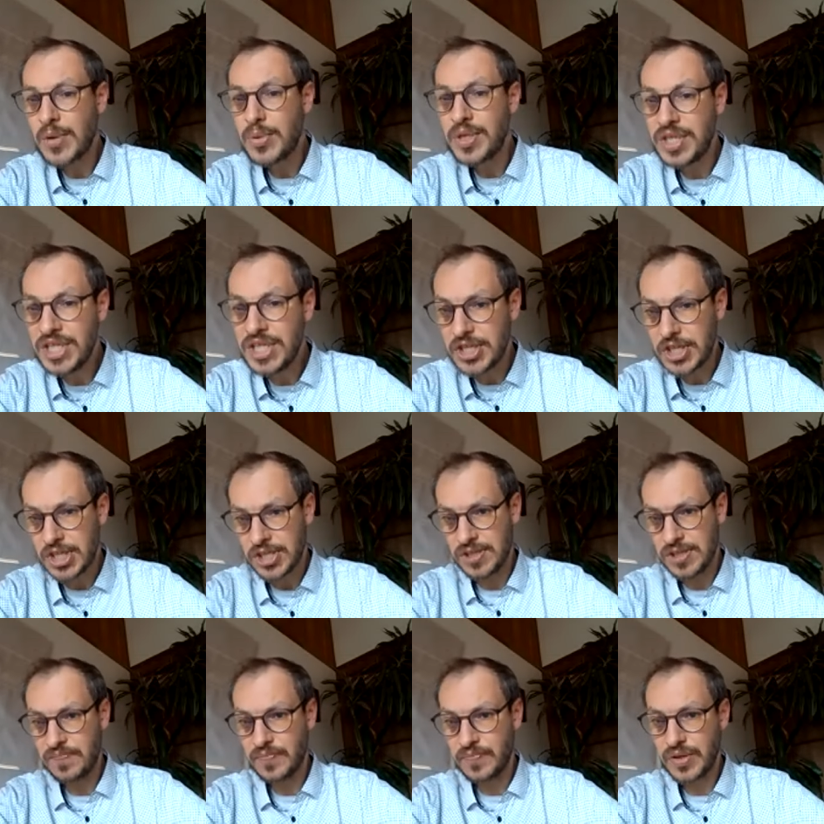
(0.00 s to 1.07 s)
we teach
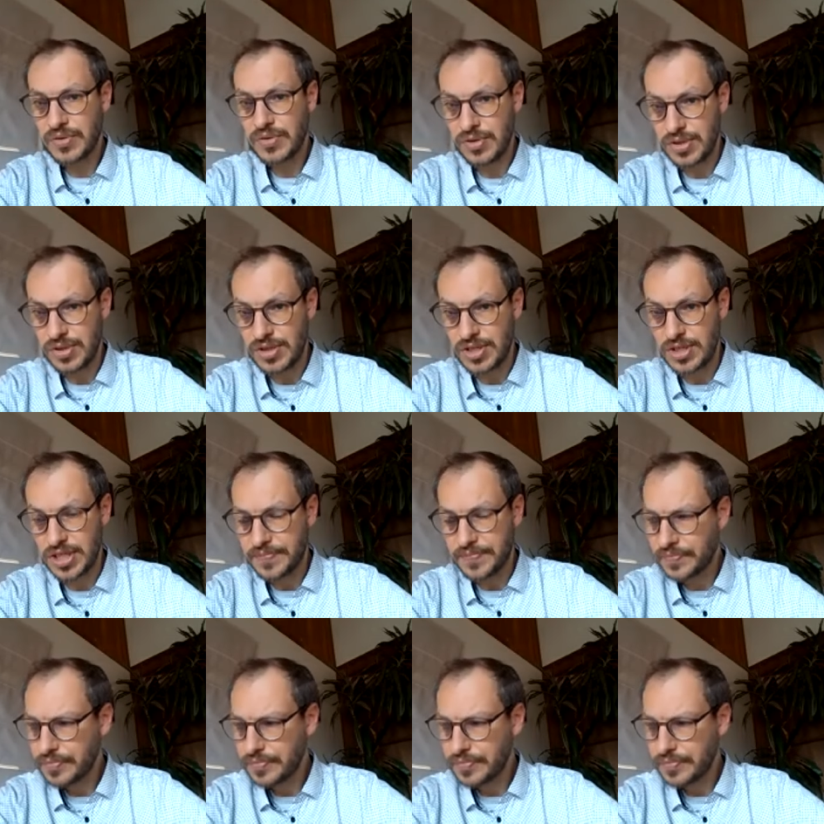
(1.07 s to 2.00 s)
sociology.